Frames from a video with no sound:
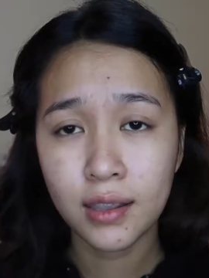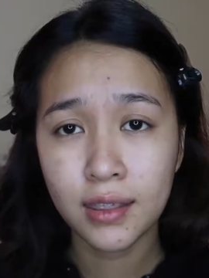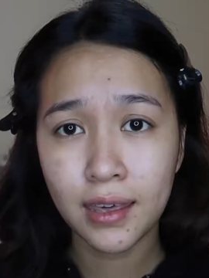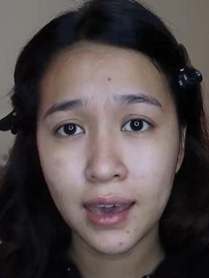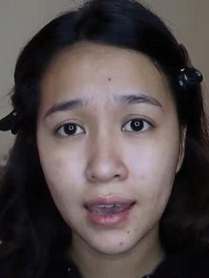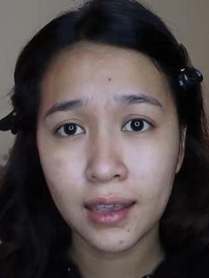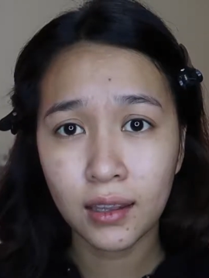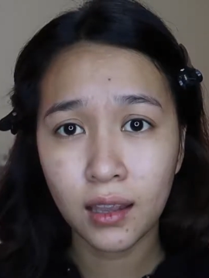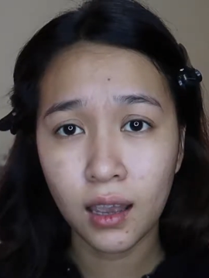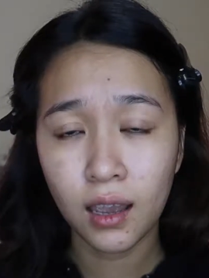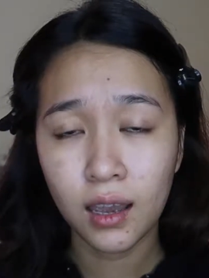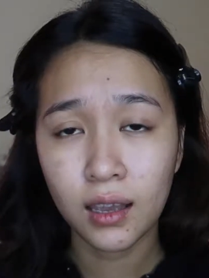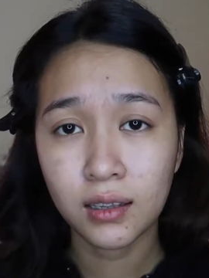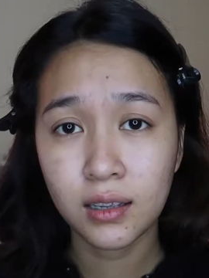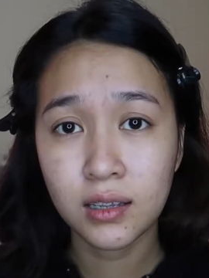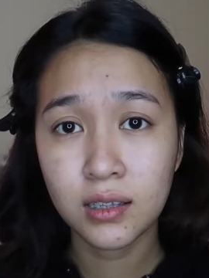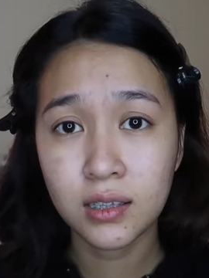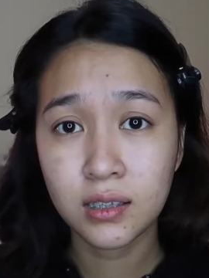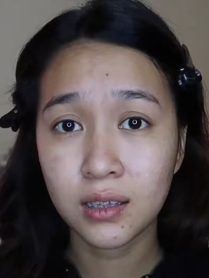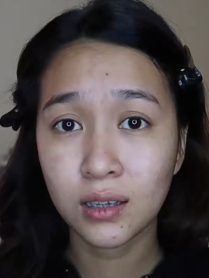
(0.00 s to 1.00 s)
that
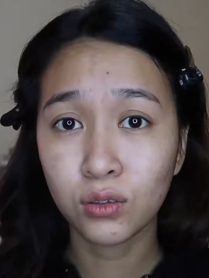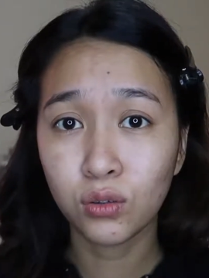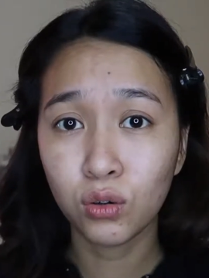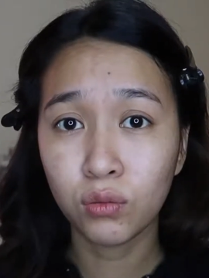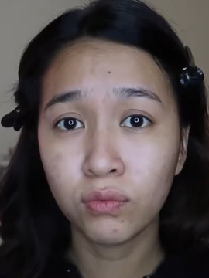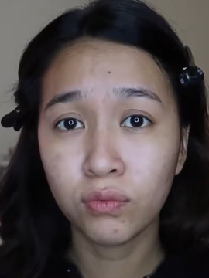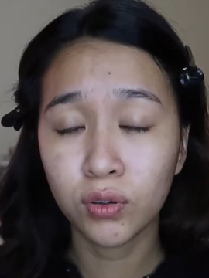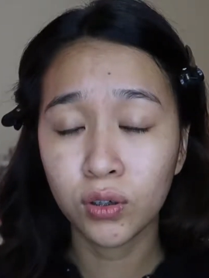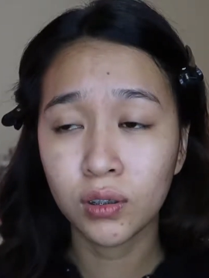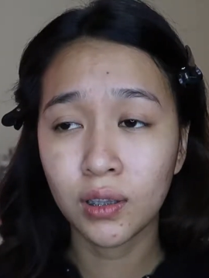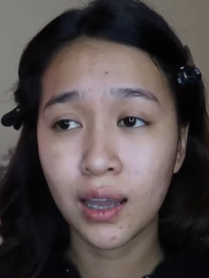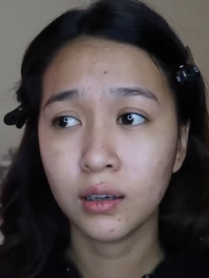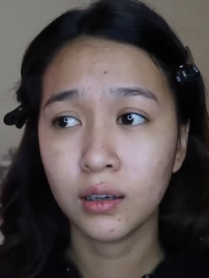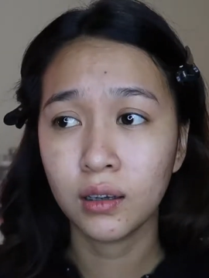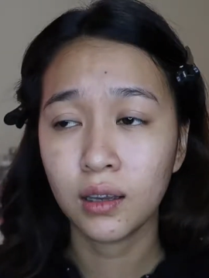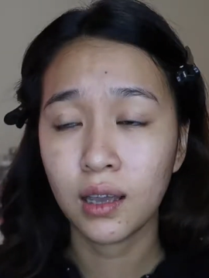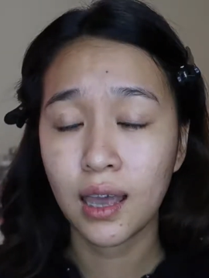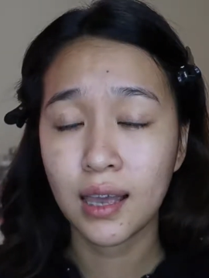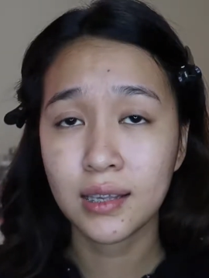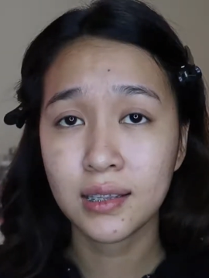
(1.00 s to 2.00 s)
this is a dupe for the
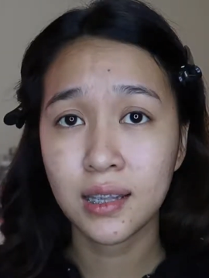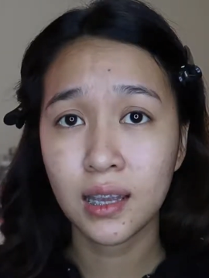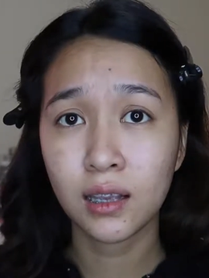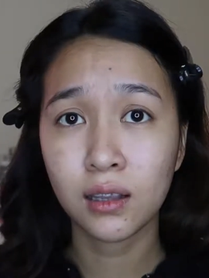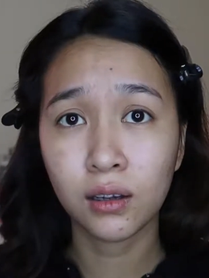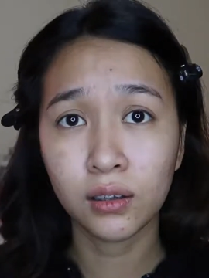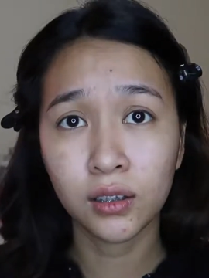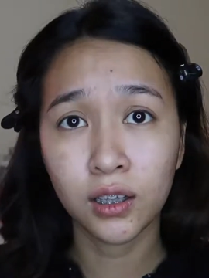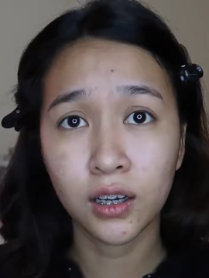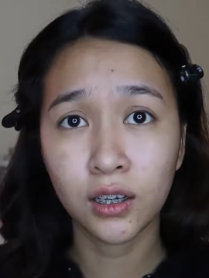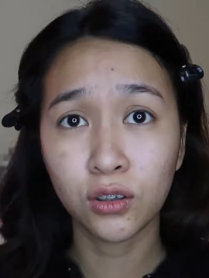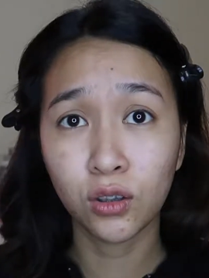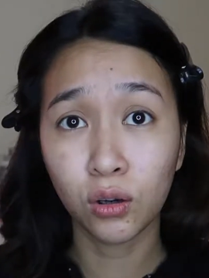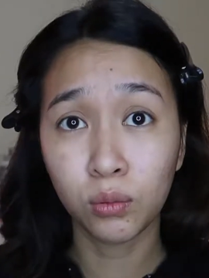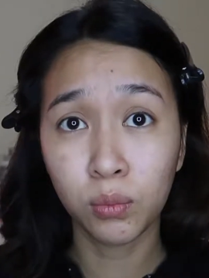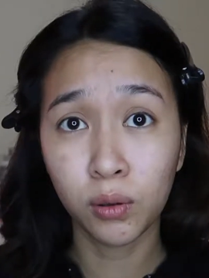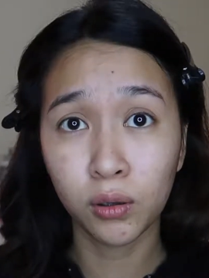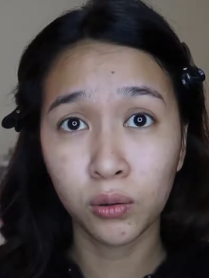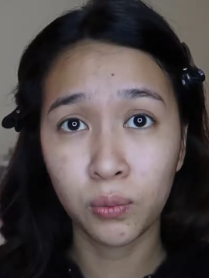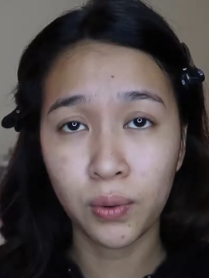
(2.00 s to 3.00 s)
Estee Lauder
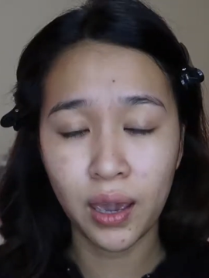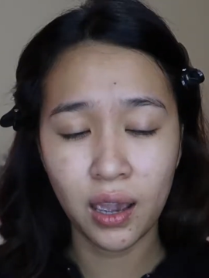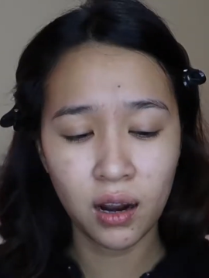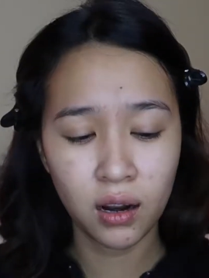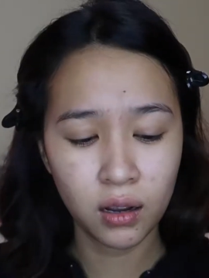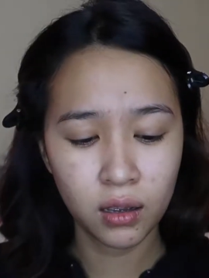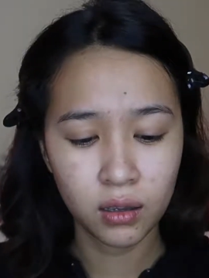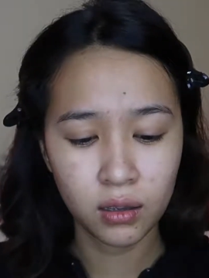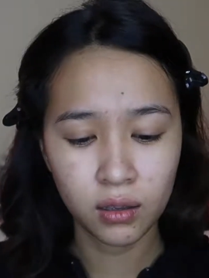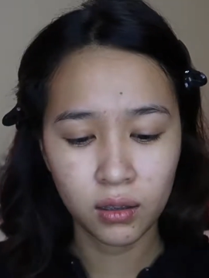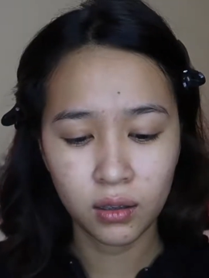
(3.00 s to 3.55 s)
Double Wear,